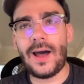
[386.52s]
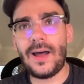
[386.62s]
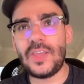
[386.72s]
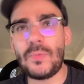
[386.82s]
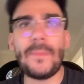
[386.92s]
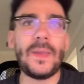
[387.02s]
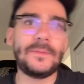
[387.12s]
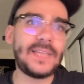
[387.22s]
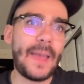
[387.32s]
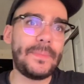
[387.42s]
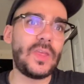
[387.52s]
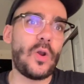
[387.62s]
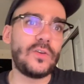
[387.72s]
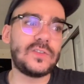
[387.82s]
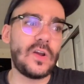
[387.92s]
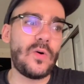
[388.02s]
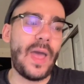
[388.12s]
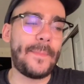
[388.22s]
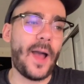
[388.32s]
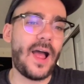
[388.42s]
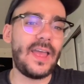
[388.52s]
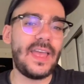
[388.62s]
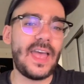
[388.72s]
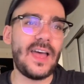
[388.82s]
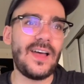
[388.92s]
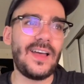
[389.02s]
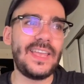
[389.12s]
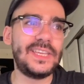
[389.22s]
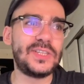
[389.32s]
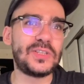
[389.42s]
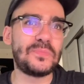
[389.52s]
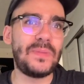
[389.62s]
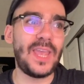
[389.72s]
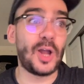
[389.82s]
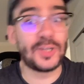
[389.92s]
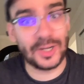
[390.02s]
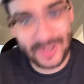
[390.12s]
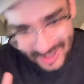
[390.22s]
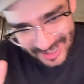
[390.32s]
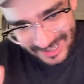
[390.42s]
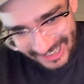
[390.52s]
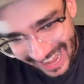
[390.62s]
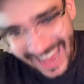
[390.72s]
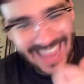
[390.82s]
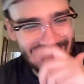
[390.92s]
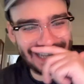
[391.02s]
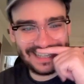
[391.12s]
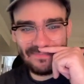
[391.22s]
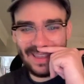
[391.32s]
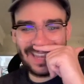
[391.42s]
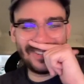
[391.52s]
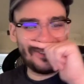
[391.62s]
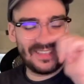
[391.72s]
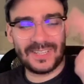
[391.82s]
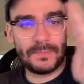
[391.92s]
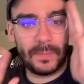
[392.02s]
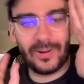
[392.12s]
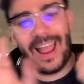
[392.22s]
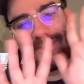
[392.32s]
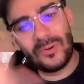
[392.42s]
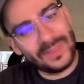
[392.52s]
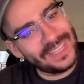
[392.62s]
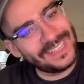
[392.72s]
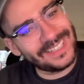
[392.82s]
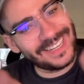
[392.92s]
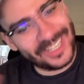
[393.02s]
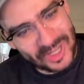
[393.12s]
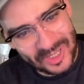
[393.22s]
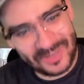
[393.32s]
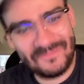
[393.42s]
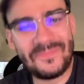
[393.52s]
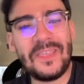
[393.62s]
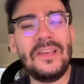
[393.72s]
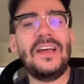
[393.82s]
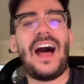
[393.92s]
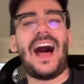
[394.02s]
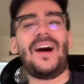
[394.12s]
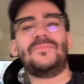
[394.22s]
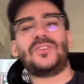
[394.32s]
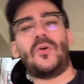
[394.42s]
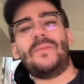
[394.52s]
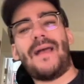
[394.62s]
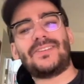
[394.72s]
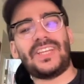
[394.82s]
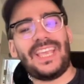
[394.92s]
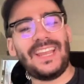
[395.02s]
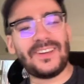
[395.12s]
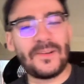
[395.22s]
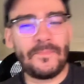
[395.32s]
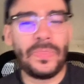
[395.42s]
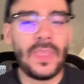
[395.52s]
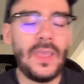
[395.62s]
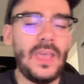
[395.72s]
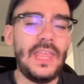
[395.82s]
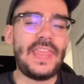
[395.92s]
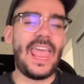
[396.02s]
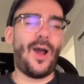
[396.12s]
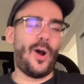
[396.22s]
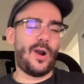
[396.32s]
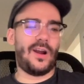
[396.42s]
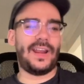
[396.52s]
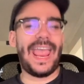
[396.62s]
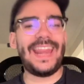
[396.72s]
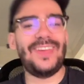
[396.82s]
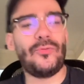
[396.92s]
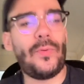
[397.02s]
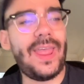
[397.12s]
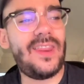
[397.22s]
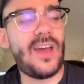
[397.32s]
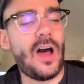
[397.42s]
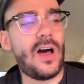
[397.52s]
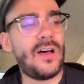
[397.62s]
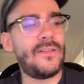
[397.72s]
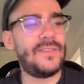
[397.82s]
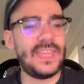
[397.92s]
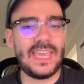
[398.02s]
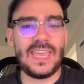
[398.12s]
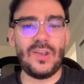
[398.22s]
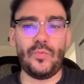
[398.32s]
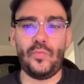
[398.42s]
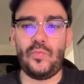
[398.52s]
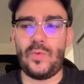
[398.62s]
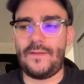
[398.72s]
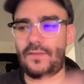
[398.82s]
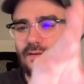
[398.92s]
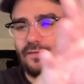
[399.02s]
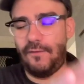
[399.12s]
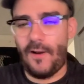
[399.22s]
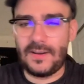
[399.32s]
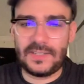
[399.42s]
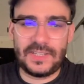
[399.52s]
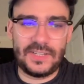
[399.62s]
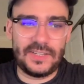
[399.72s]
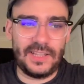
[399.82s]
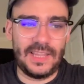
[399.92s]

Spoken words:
you might be upset, but then also Epcot is being untouched, right? And that's a big issue that some people are having with these additions. So in Magic Kingdom, they are getting rid of the riverfront